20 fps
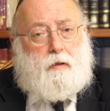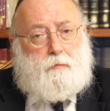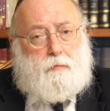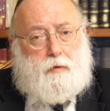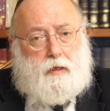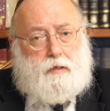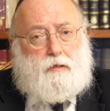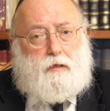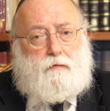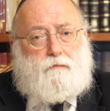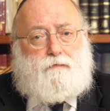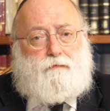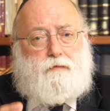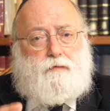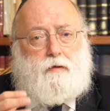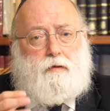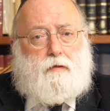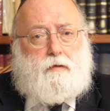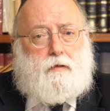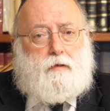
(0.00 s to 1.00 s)
But I did
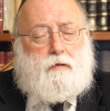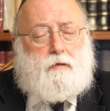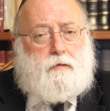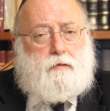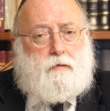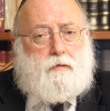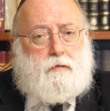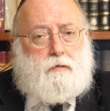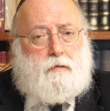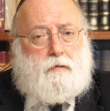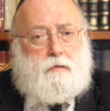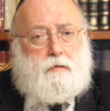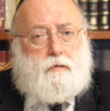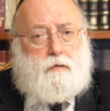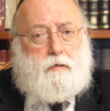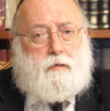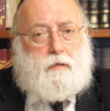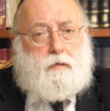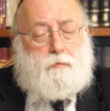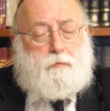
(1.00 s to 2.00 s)
feel
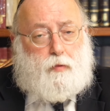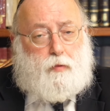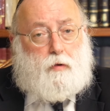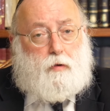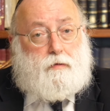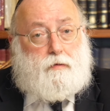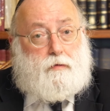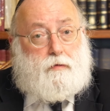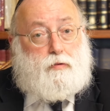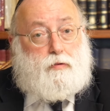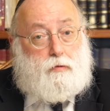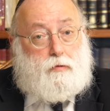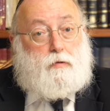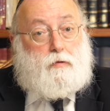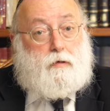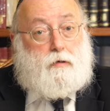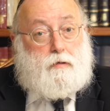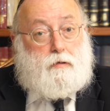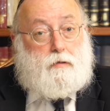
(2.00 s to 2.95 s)
important to